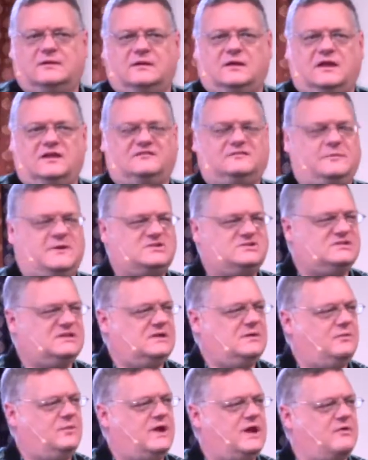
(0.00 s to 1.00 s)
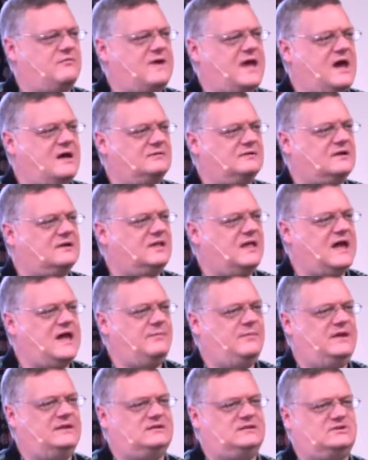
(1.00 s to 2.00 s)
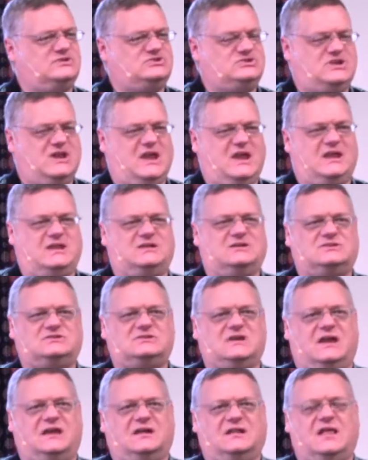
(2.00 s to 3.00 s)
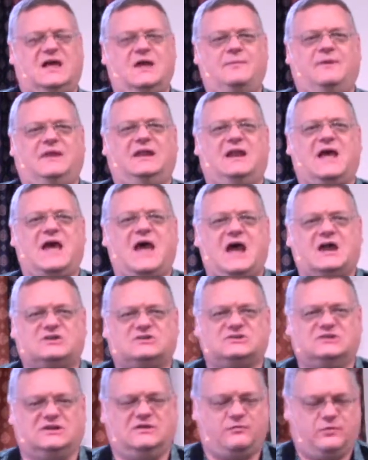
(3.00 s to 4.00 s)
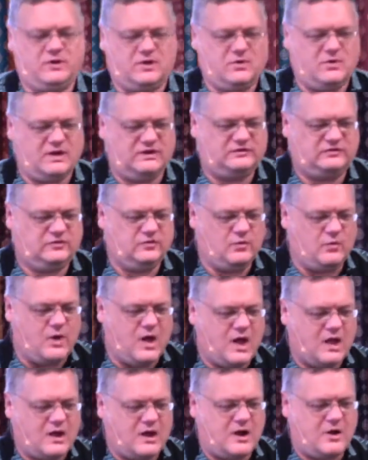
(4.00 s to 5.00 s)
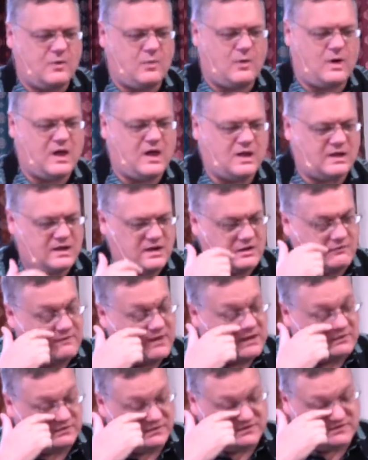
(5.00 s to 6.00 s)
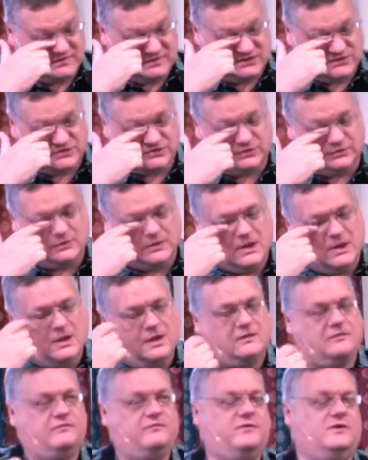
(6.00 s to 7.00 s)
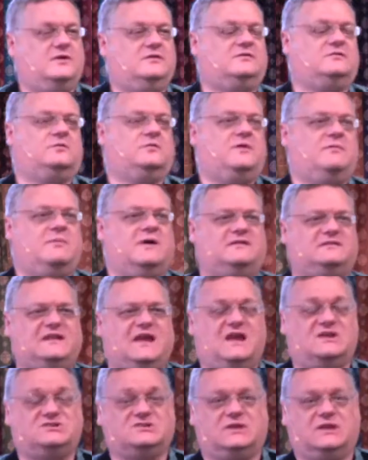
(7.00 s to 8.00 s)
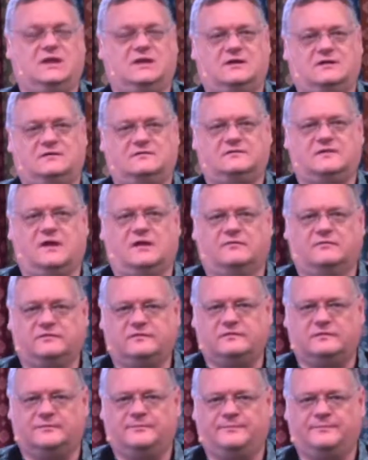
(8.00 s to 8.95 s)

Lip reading: especially around climate change and climate action, if we're going to walk our walk around this issue, first we must educate ourselves.